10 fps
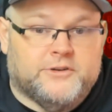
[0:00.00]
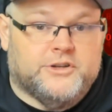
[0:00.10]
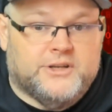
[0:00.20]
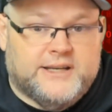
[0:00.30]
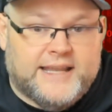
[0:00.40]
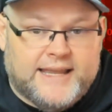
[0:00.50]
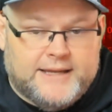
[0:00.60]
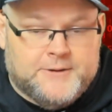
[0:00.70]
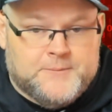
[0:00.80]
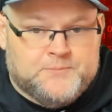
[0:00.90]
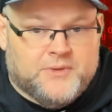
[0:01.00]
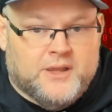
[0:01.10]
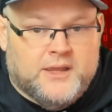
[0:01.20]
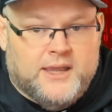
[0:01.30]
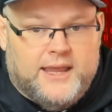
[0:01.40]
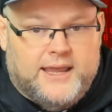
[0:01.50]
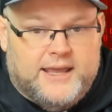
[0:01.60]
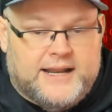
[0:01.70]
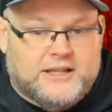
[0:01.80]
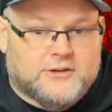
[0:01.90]
you today,
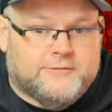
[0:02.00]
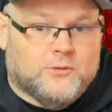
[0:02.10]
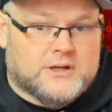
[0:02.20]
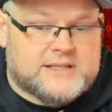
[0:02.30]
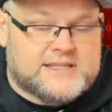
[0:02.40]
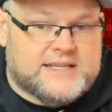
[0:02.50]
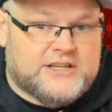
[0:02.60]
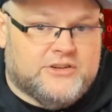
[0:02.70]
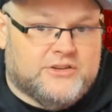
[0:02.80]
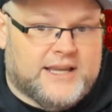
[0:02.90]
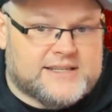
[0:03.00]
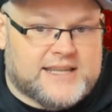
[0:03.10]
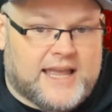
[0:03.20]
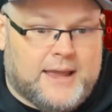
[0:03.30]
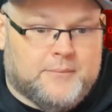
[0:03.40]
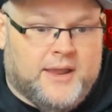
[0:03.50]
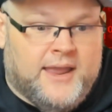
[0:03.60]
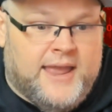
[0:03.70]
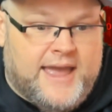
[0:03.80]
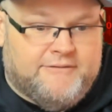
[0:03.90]
and I look forward to seeing you next time.
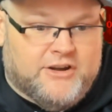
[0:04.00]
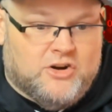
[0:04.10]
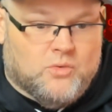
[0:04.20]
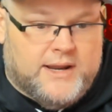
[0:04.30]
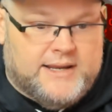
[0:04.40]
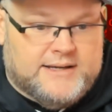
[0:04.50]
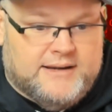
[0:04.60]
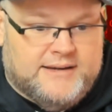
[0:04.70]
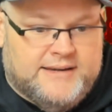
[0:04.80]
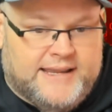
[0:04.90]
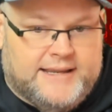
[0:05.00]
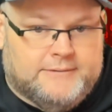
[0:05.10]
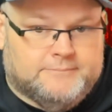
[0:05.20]
Have a great day.